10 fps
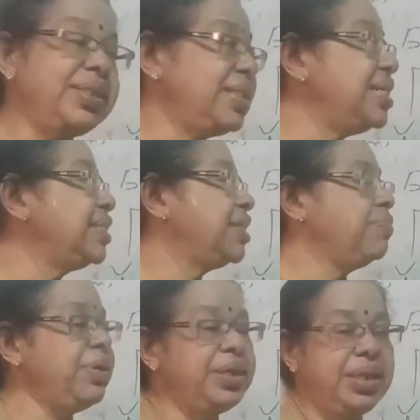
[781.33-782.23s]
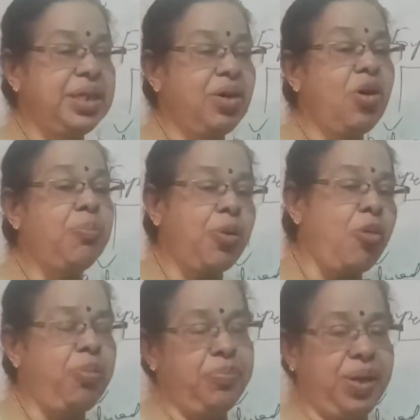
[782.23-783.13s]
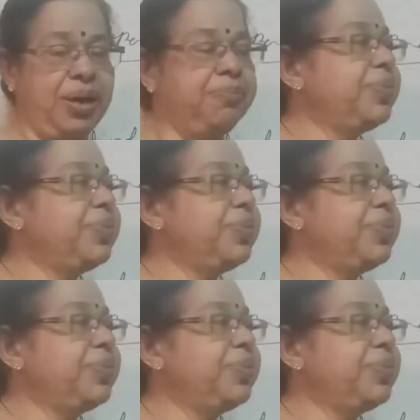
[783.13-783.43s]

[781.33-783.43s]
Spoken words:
instability or problem here.